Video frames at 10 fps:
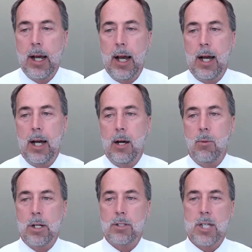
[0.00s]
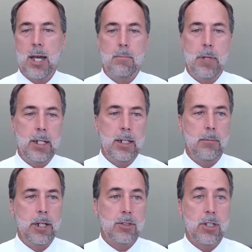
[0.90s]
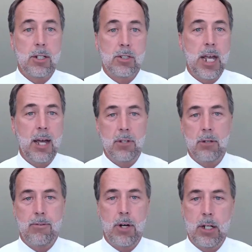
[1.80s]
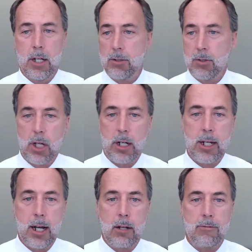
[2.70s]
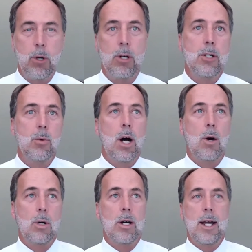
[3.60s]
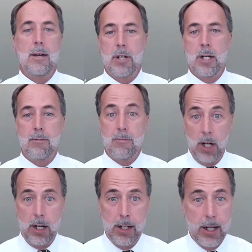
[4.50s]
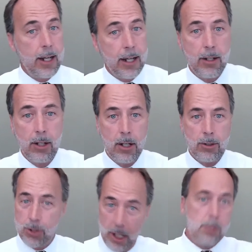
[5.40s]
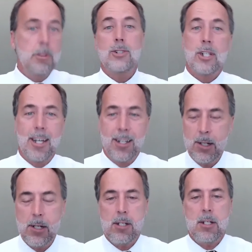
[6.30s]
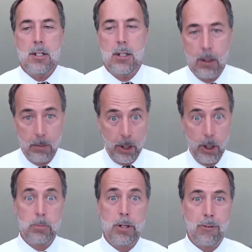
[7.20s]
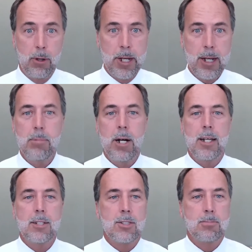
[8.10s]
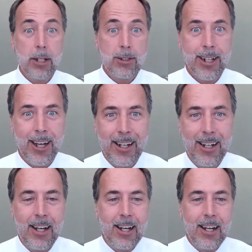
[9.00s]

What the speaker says: What does that mean? It means that he's having fun in sunny California while we're having fun in sunny Michigan. A little bit humid for me, but it's Michigan.